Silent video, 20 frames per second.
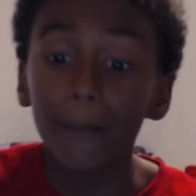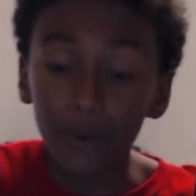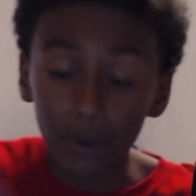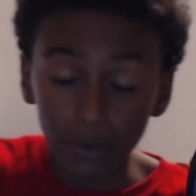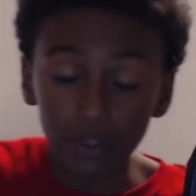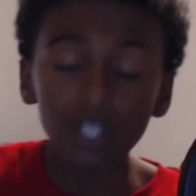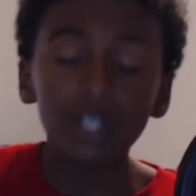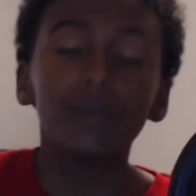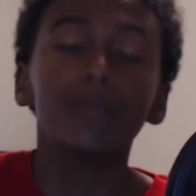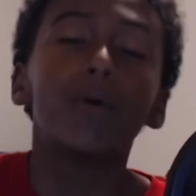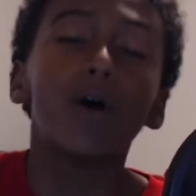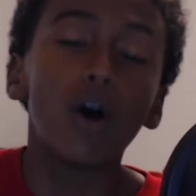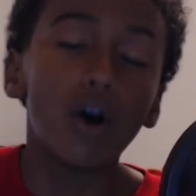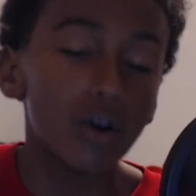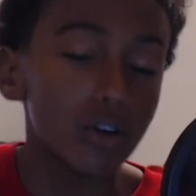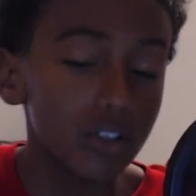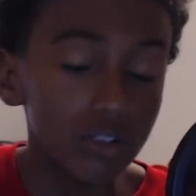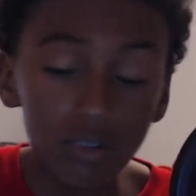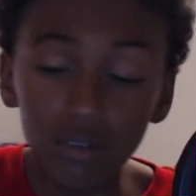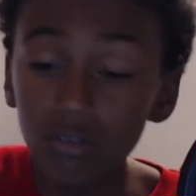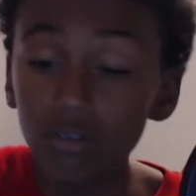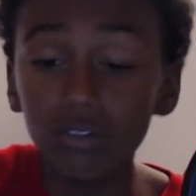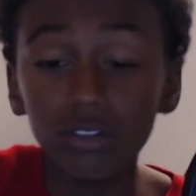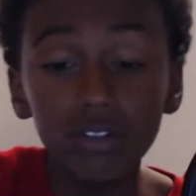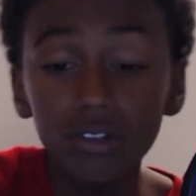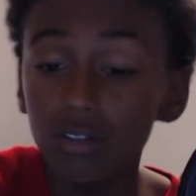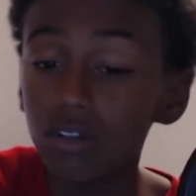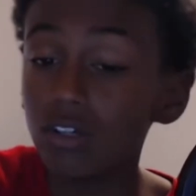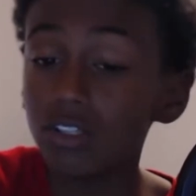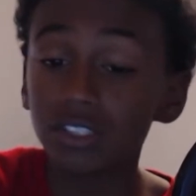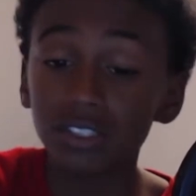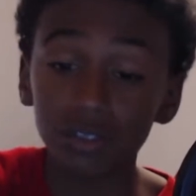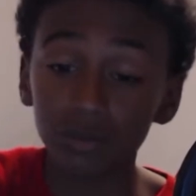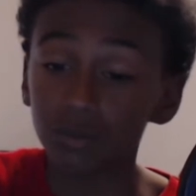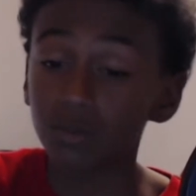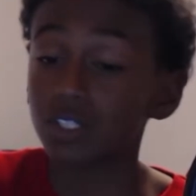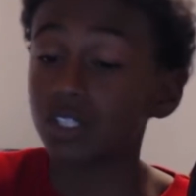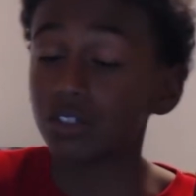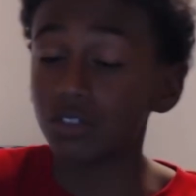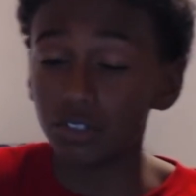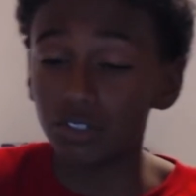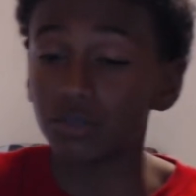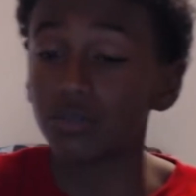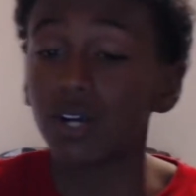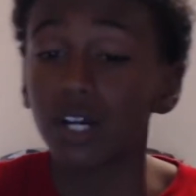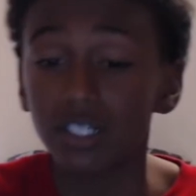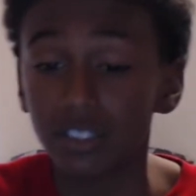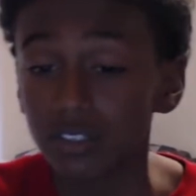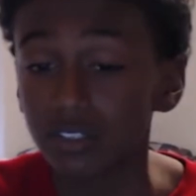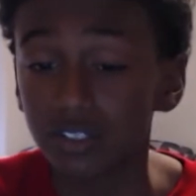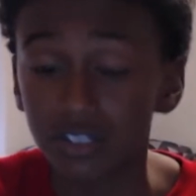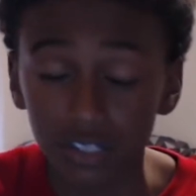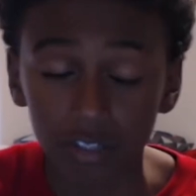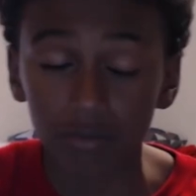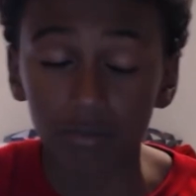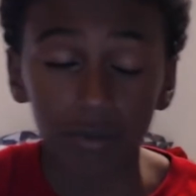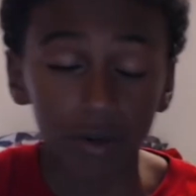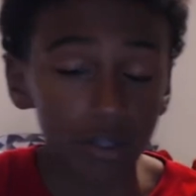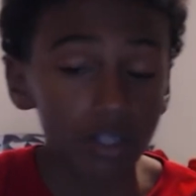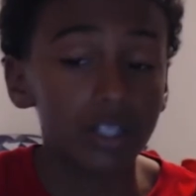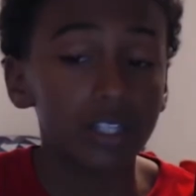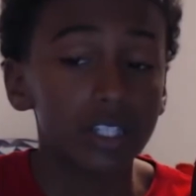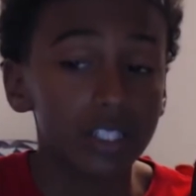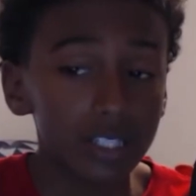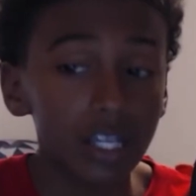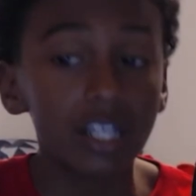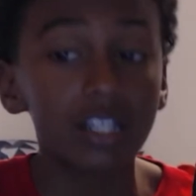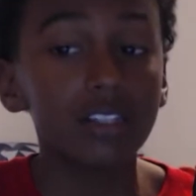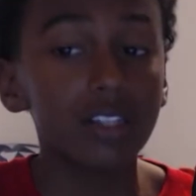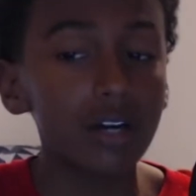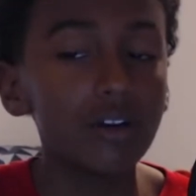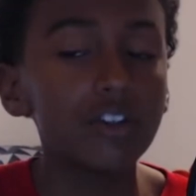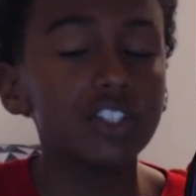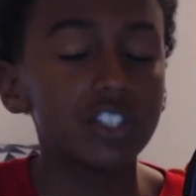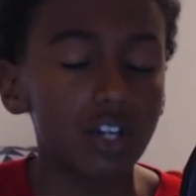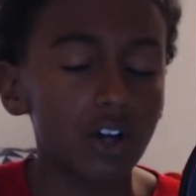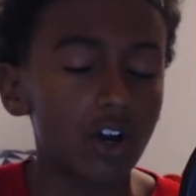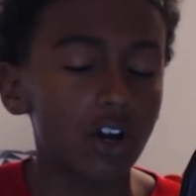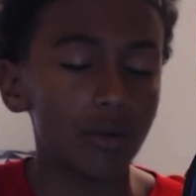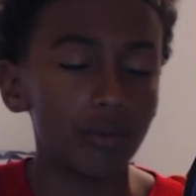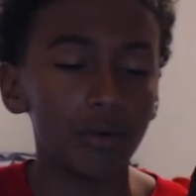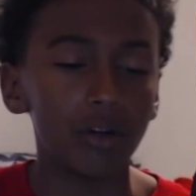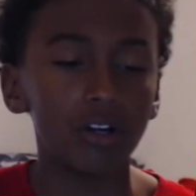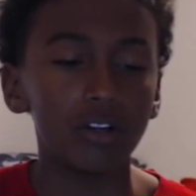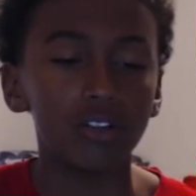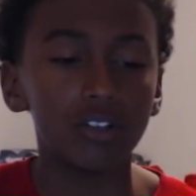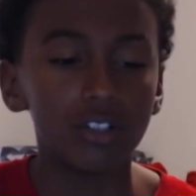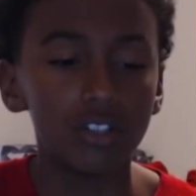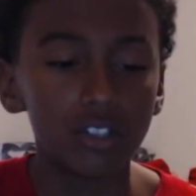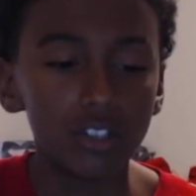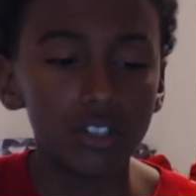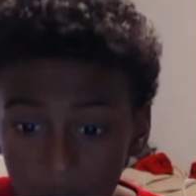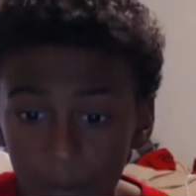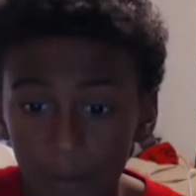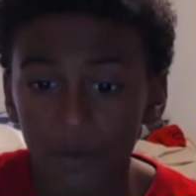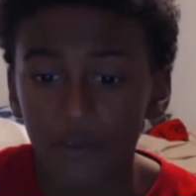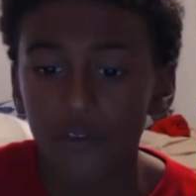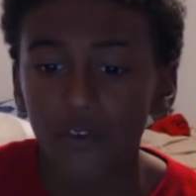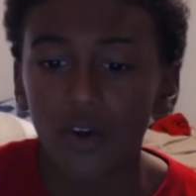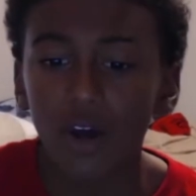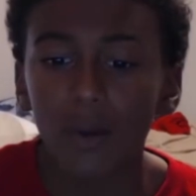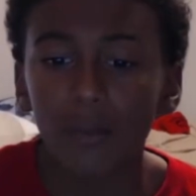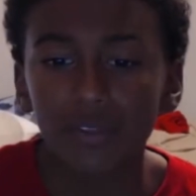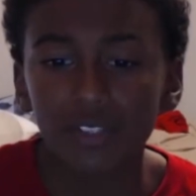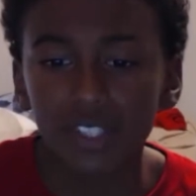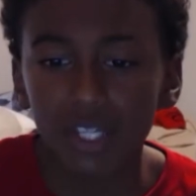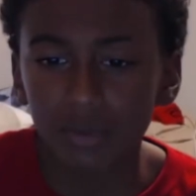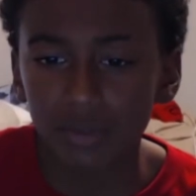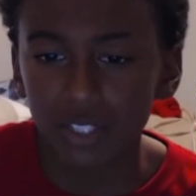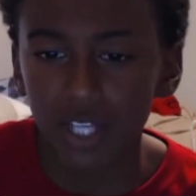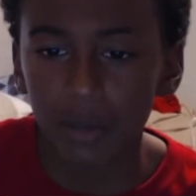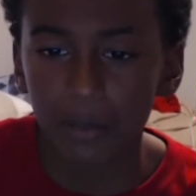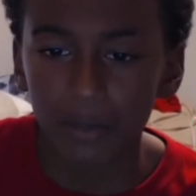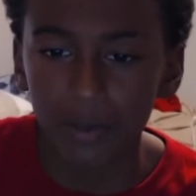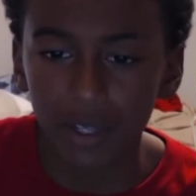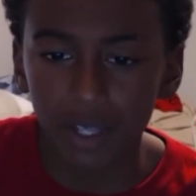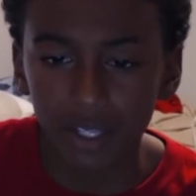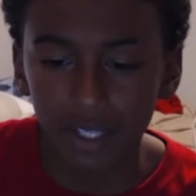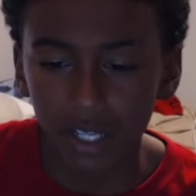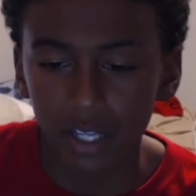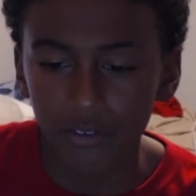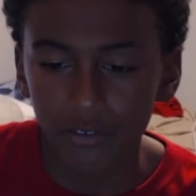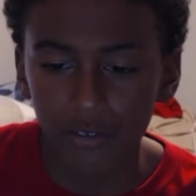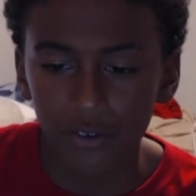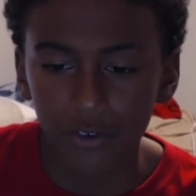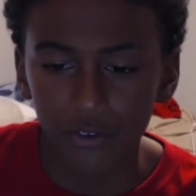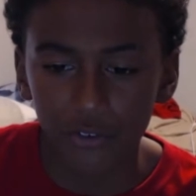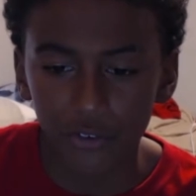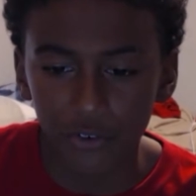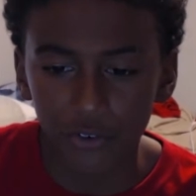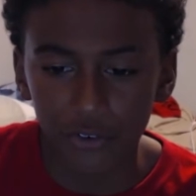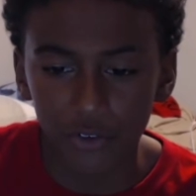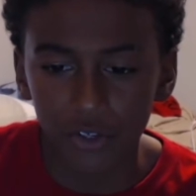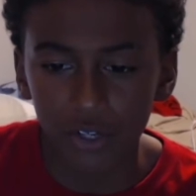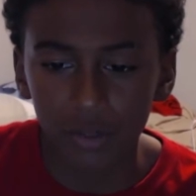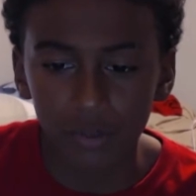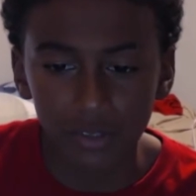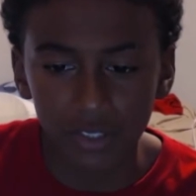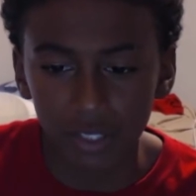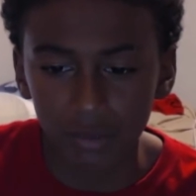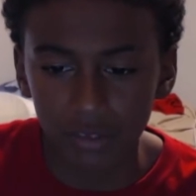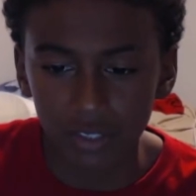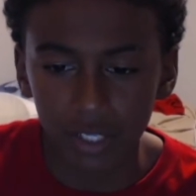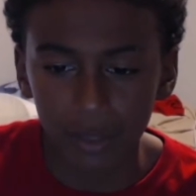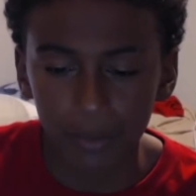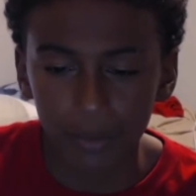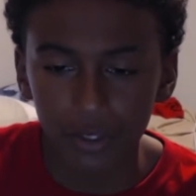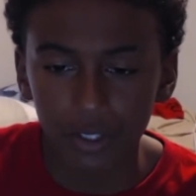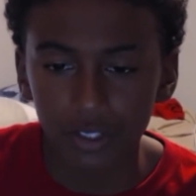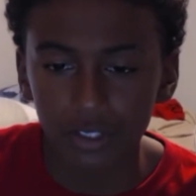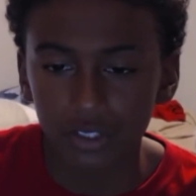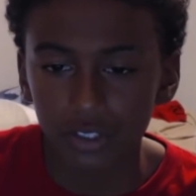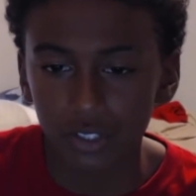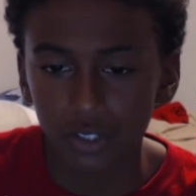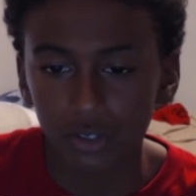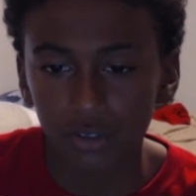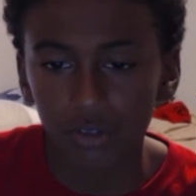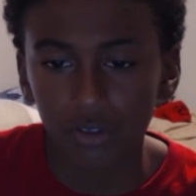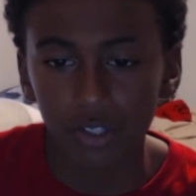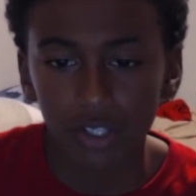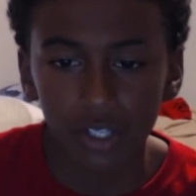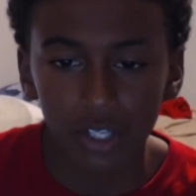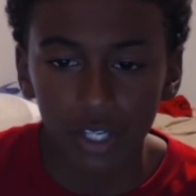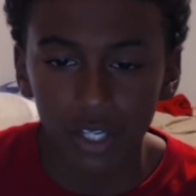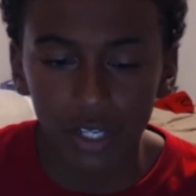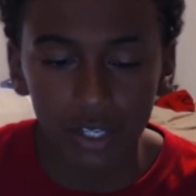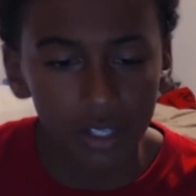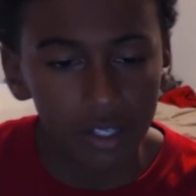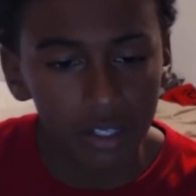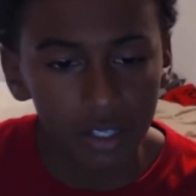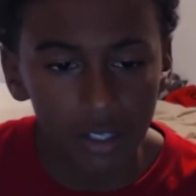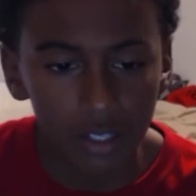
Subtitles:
Pootie, bro, you on some real director stuff, bro. Like, that was hard, bro. Alright, but for real, I'm gonna stop stopping it. Like, for real, I'm gonna stop stopping it, so, yeah.